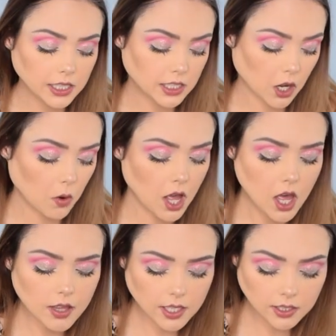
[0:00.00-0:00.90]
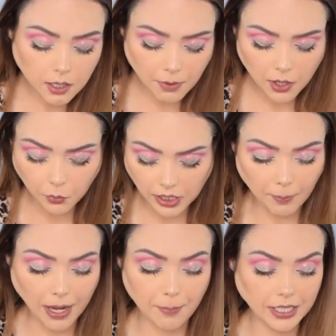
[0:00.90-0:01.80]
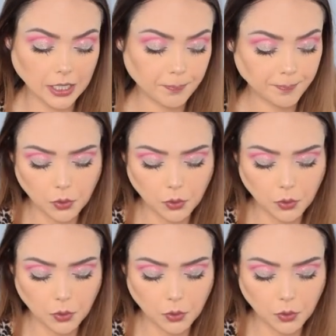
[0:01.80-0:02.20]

so that's not a bad one in my opinion.